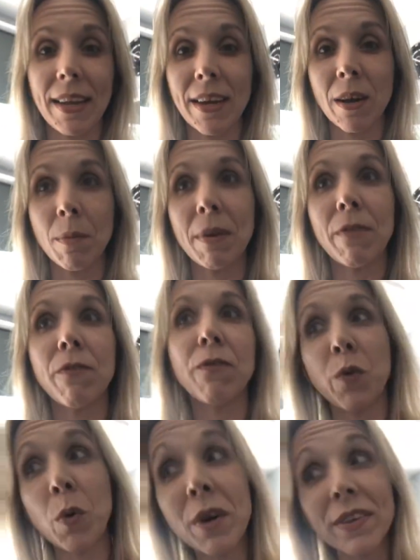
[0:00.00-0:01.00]
here
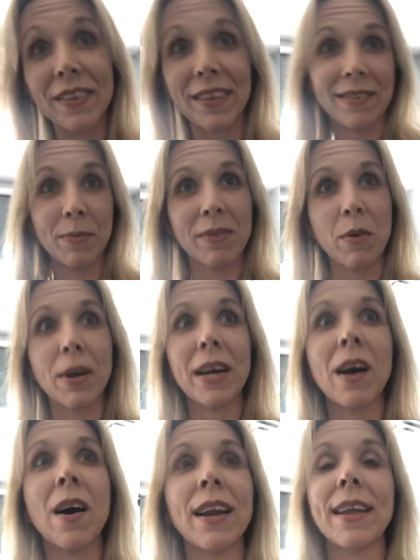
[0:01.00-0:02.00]
before this was going on,